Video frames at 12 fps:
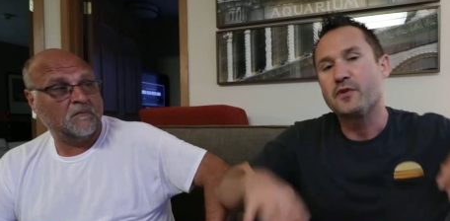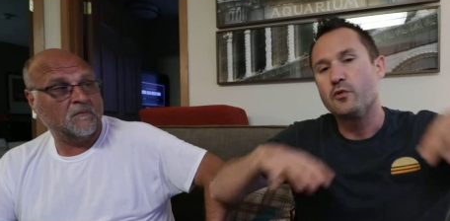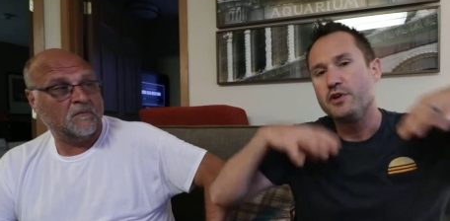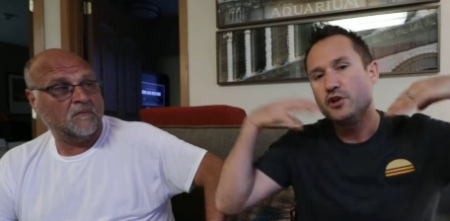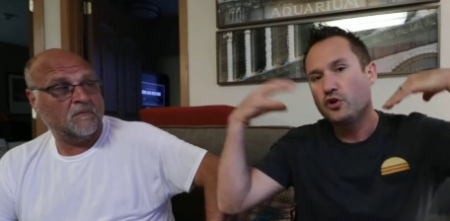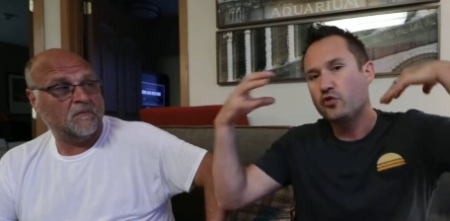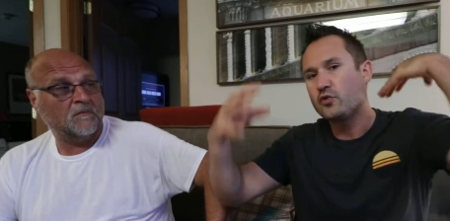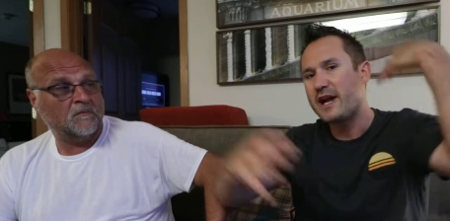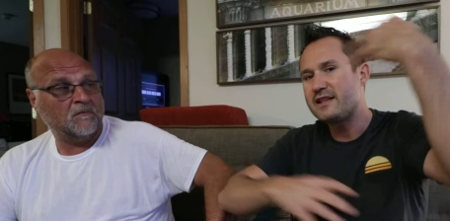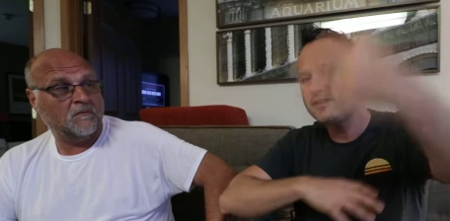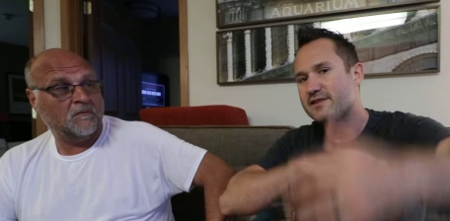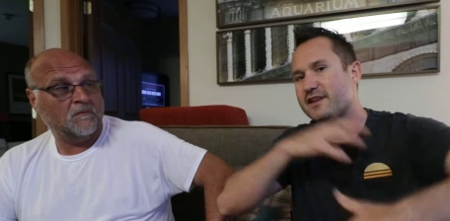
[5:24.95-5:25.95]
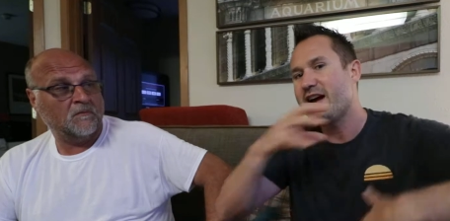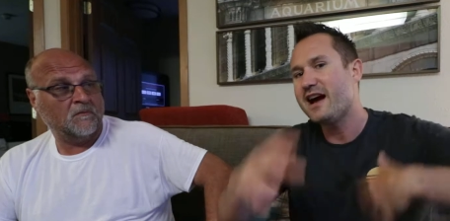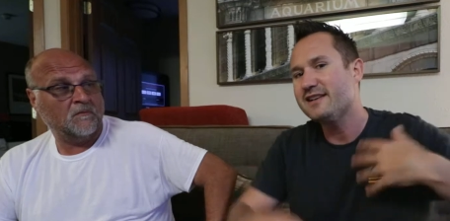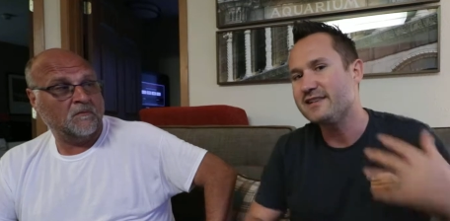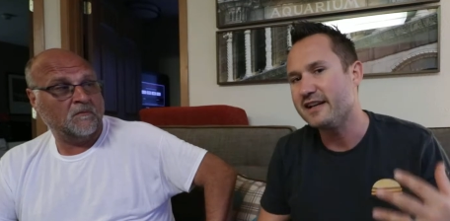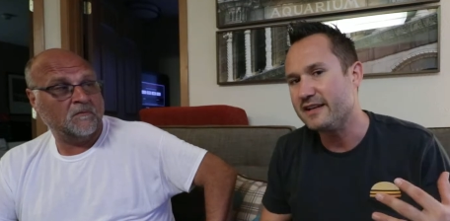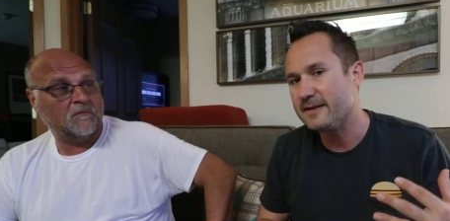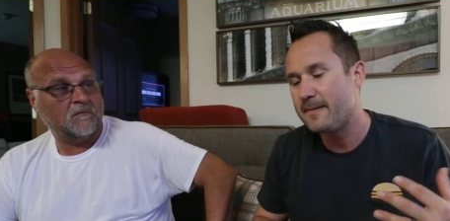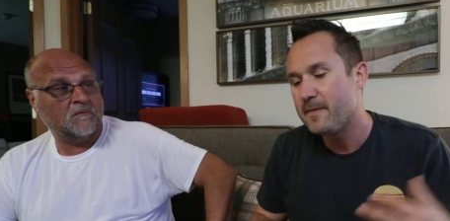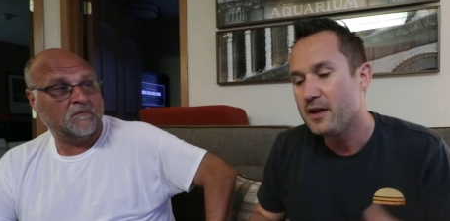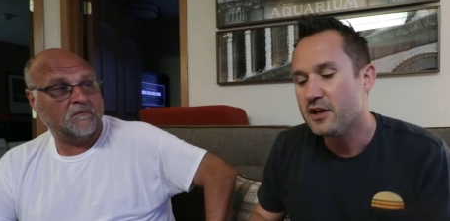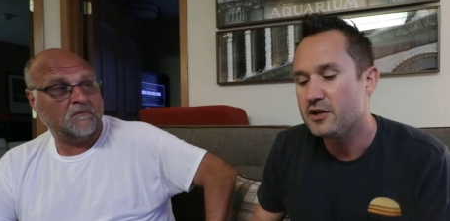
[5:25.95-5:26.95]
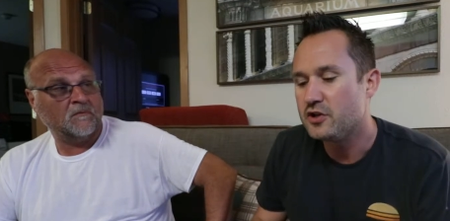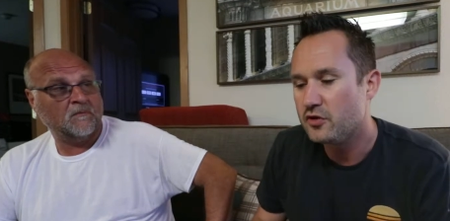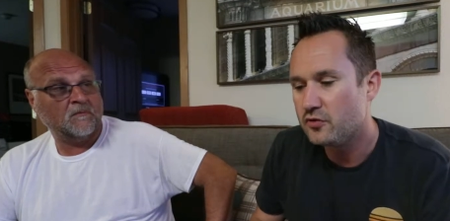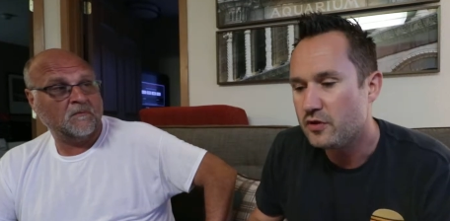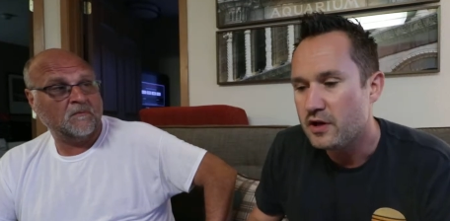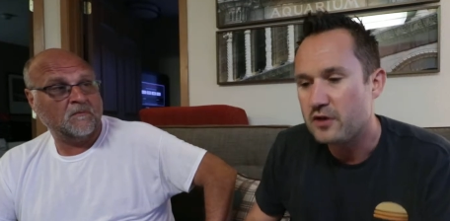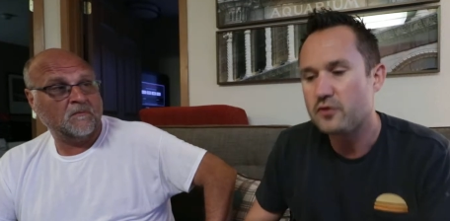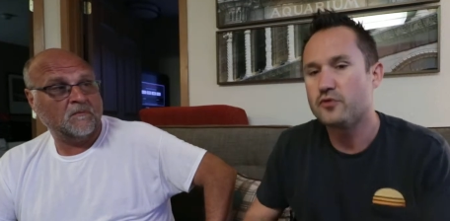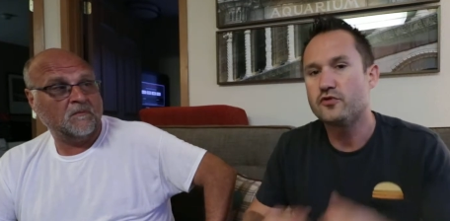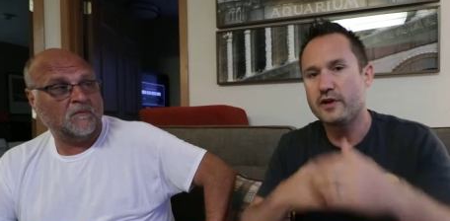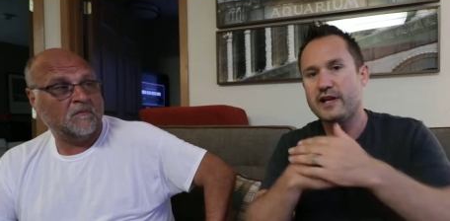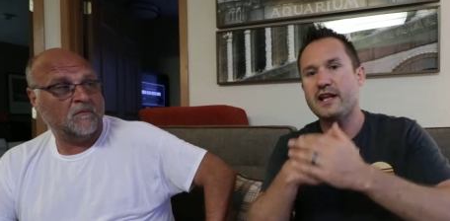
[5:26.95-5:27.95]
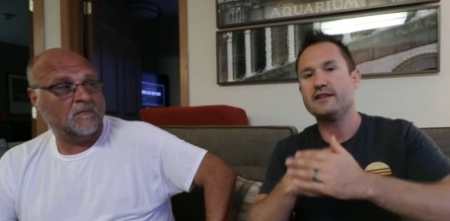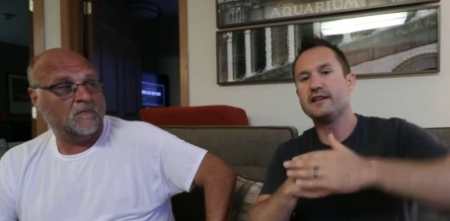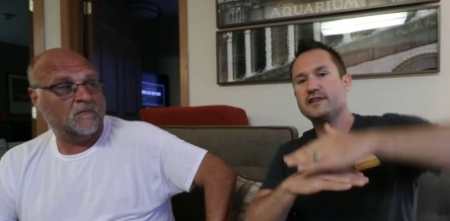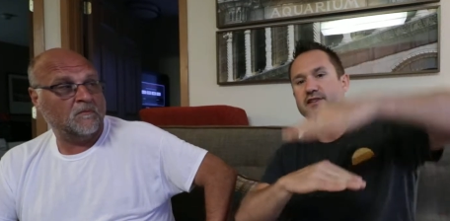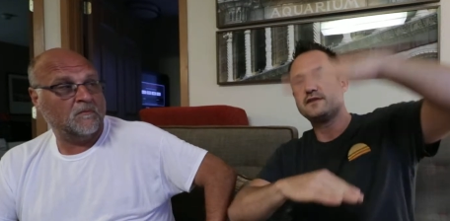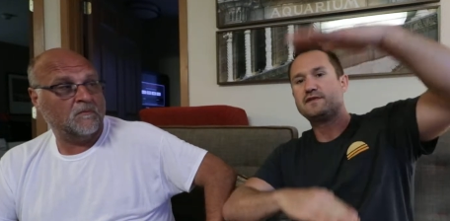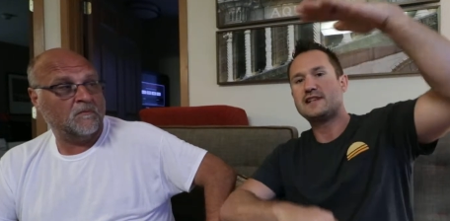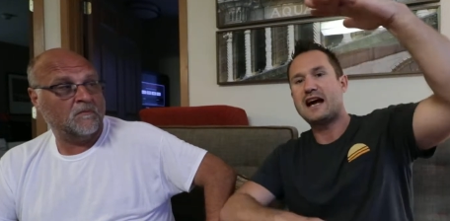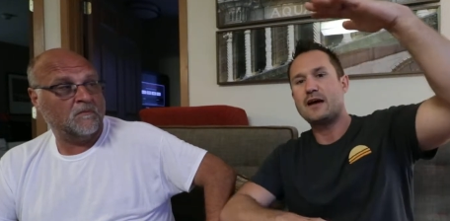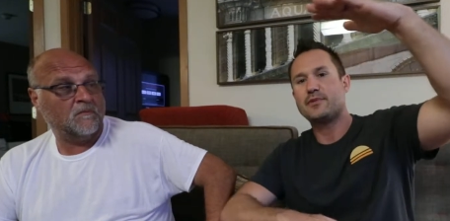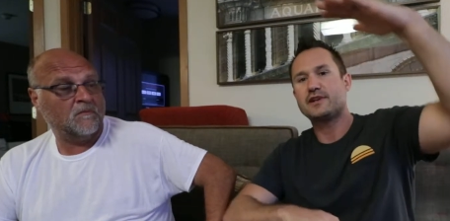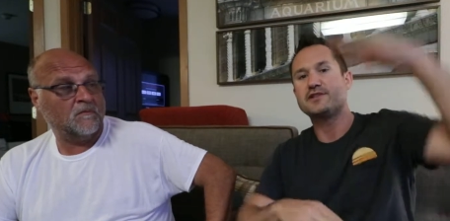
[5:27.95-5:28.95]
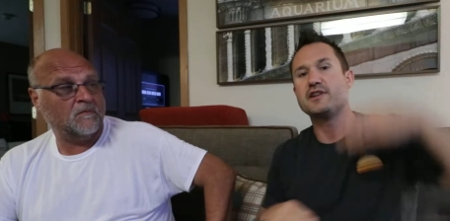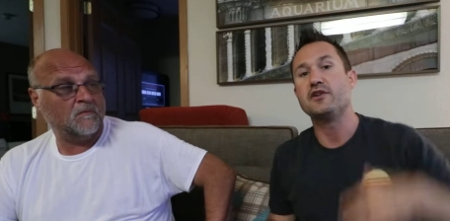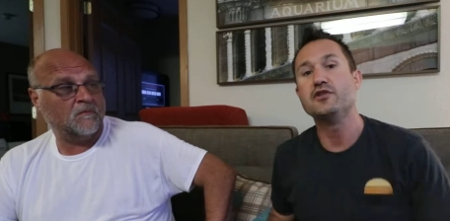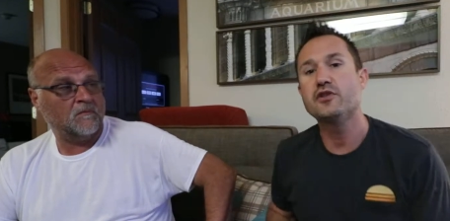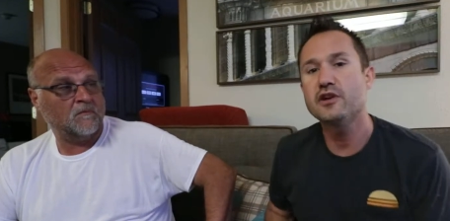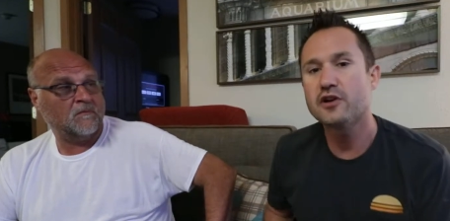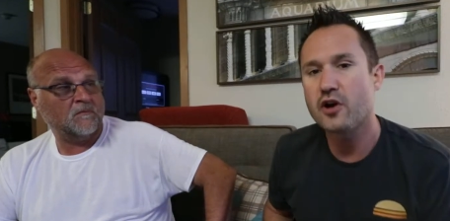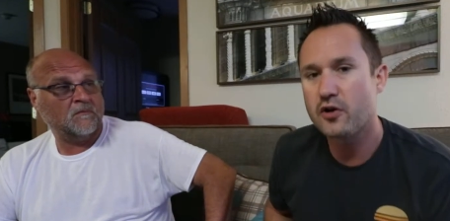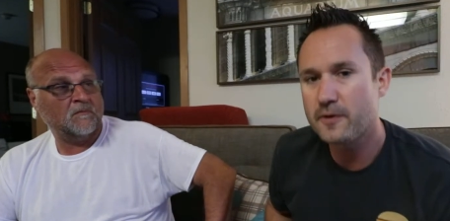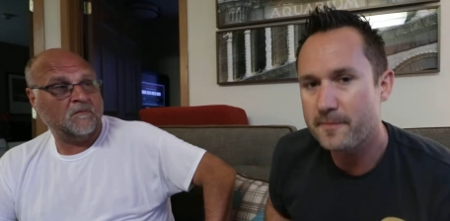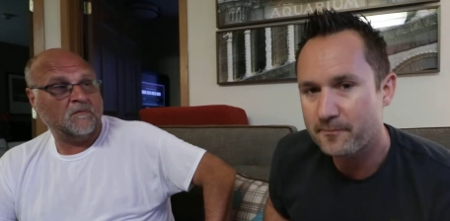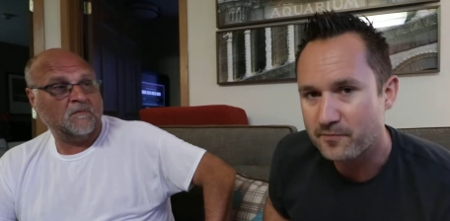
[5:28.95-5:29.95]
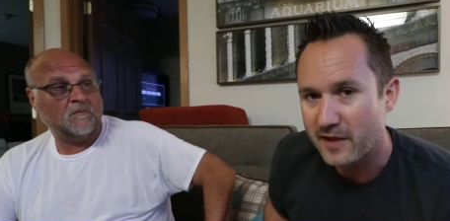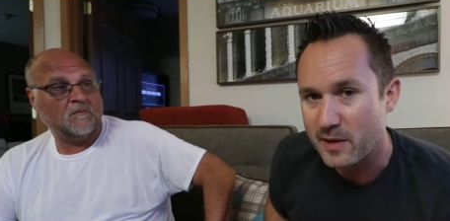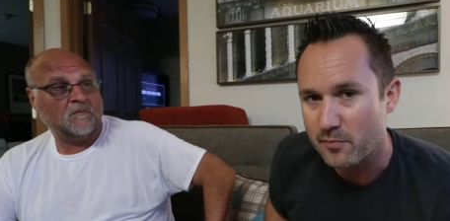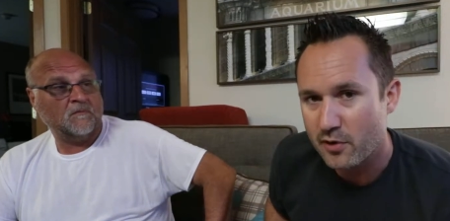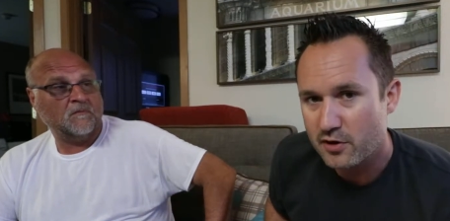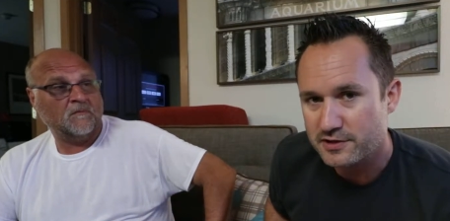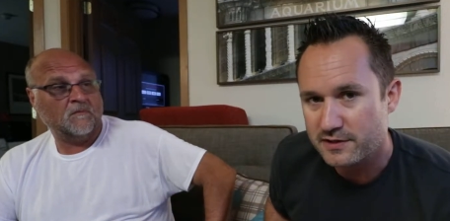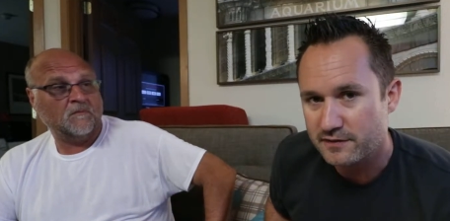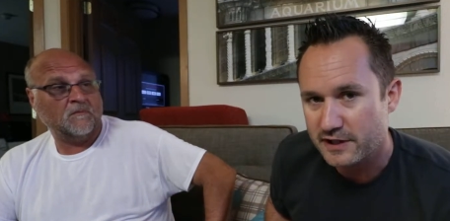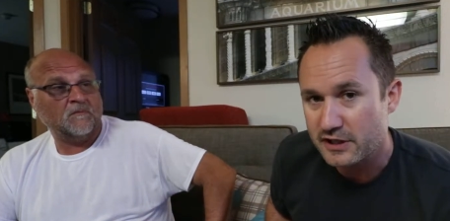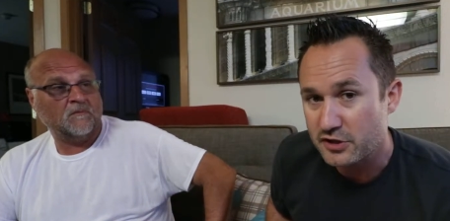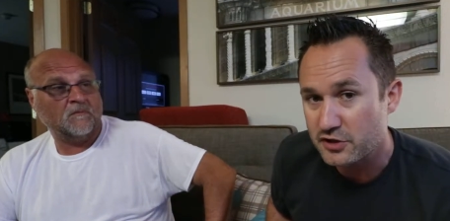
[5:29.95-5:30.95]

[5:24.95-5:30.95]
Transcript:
Speaker 1: when you create this content, you create a list of topics. Now you can go impulsively